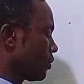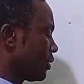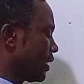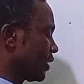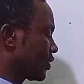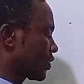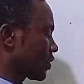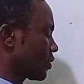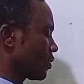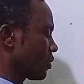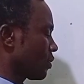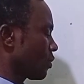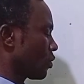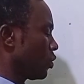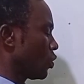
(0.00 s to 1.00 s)
these
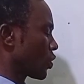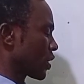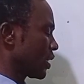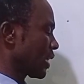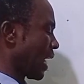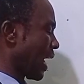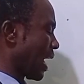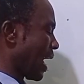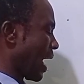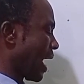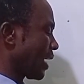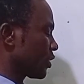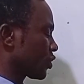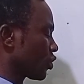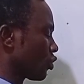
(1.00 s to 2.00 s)
chlorine
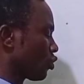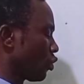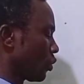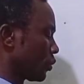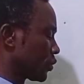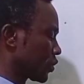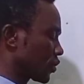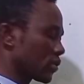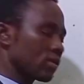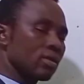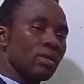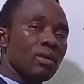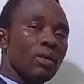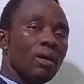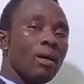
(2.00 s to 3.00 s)

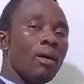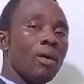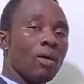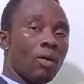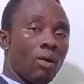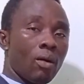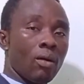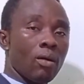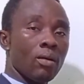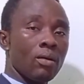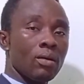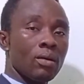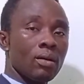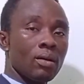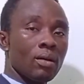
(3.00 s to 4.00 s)
isotopes occur
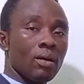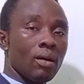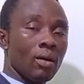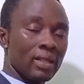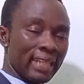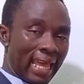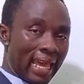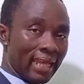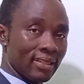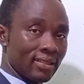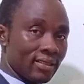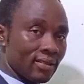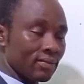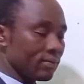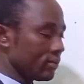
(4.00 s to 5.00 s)
on
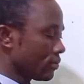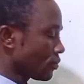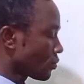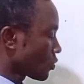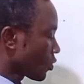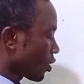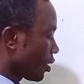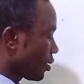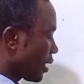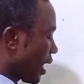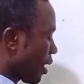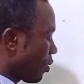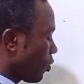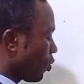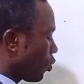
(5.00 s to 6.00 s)
Earth.
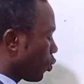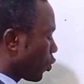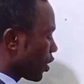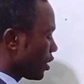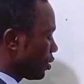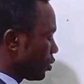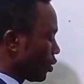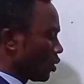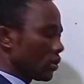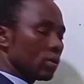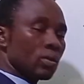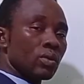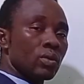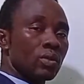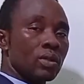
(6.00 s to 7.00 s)
Now, we
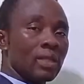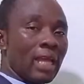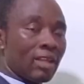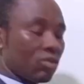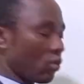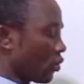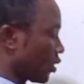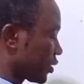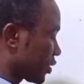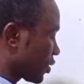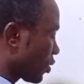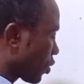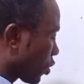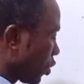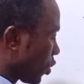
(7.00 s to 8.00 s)
know that what?
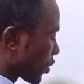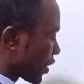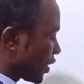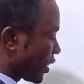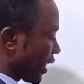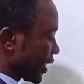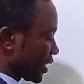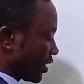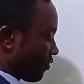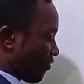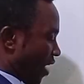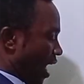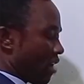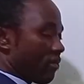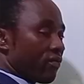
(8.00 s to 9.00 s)
Chlorine
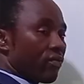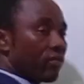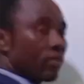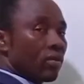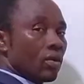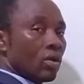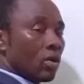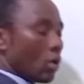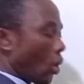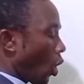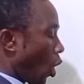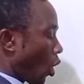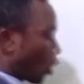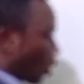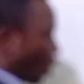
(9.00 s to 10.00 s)
35
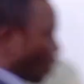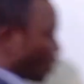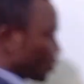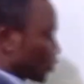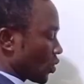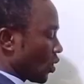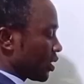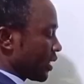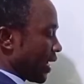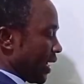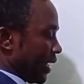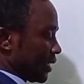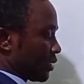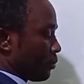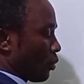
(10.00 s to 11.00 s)
occurs on
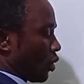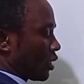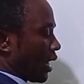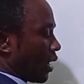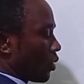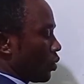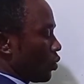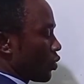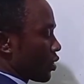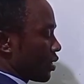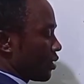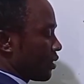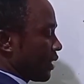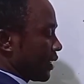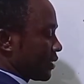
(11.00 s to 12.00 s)
Earth more than
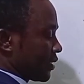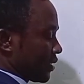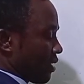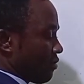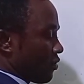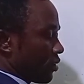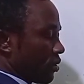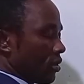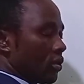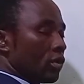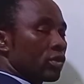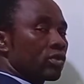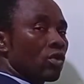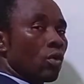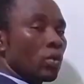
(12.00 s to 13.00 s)
chlorine 37.
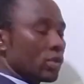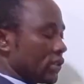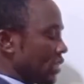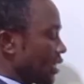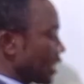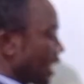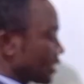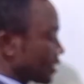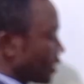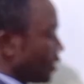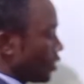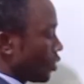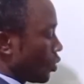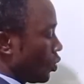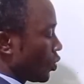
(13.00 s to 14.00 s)
So we say
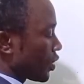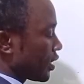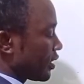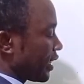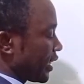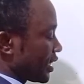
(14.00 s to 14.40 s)
that chlorine